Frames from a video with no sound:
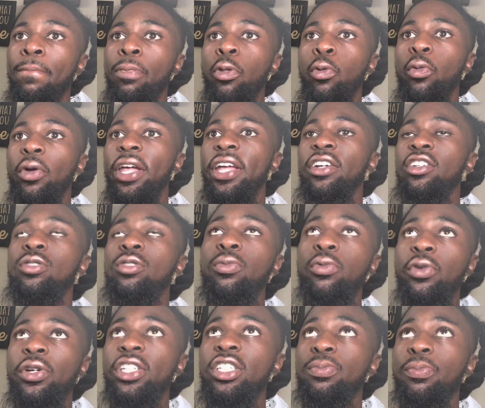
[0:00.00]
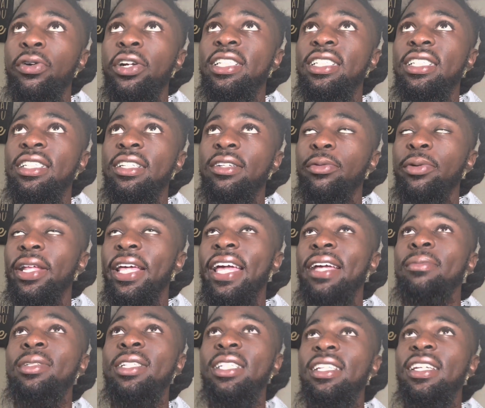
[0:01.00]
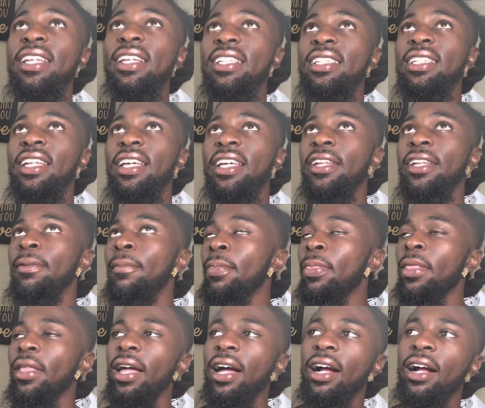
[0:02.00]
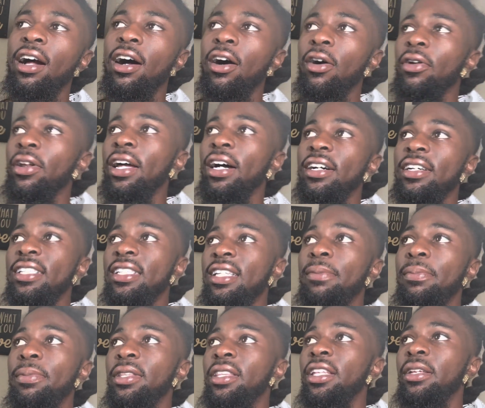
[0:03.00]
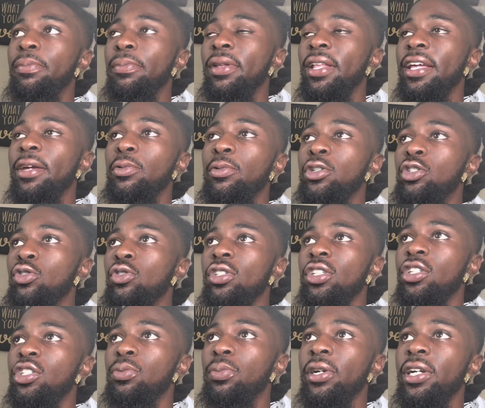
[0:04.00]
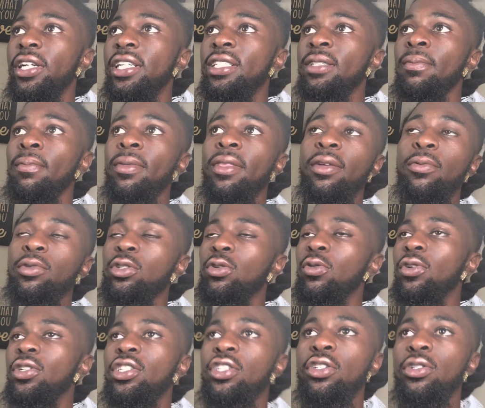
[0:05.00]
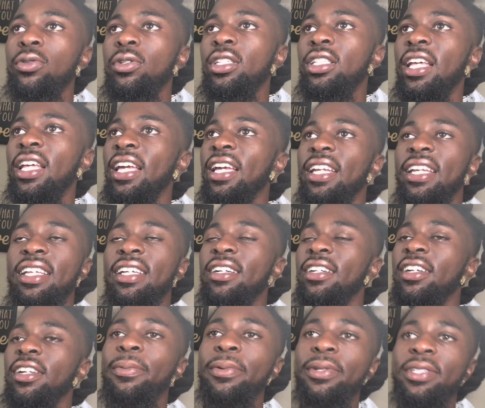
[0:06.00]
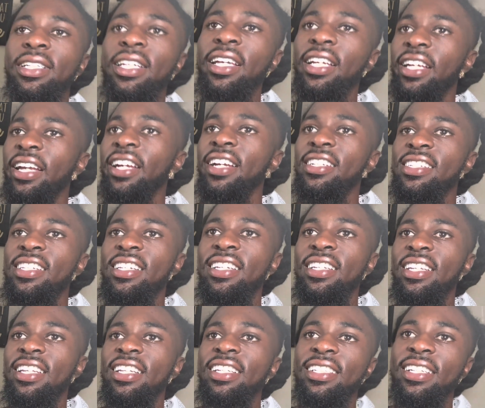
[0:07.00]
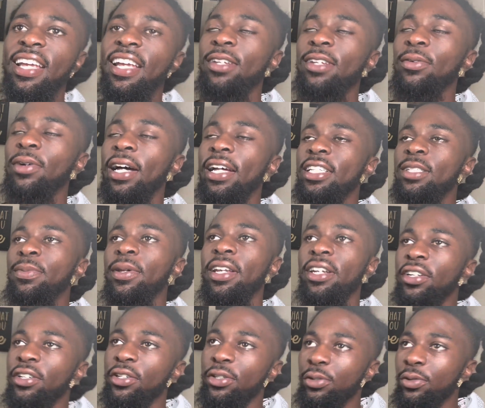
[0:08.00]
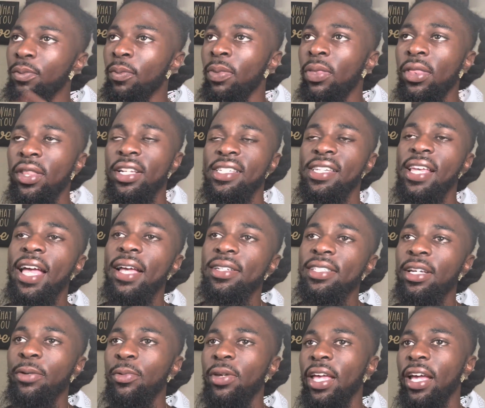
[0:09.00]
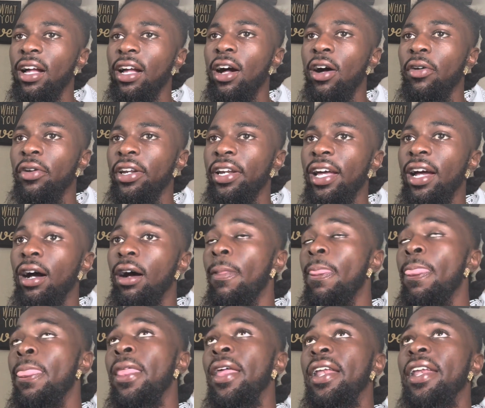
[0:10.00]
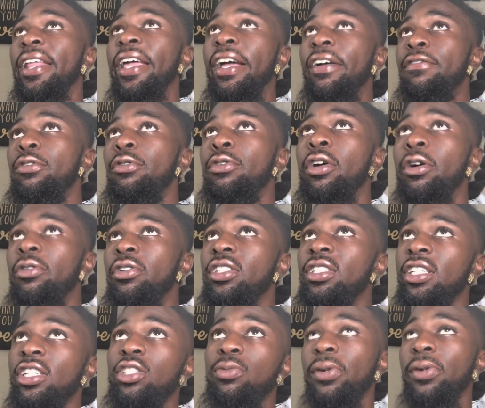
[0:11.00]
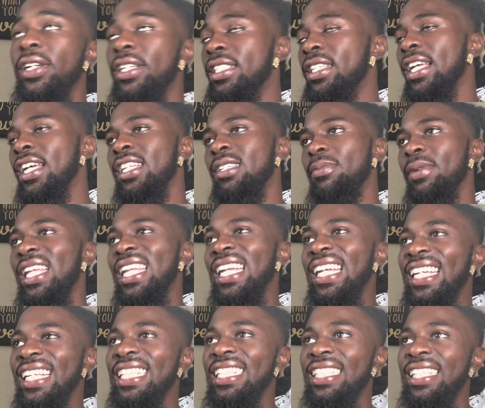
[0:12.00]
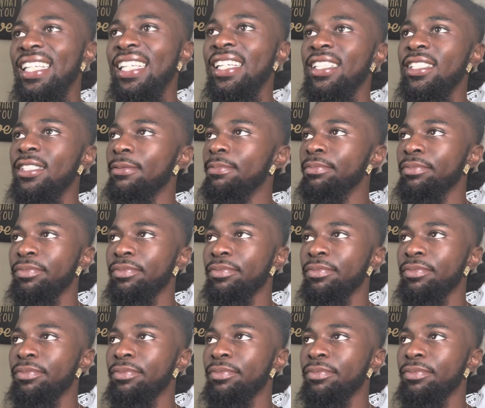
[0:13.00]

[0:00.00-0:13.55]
When it was, when Express, when AMC did this thing, I called out a sympathy play, which was Express was going to do its thing. It 100% guaranteed did exactly what I expect to do. The times that we had called it out. Now, if you notice, Express has been in a sense.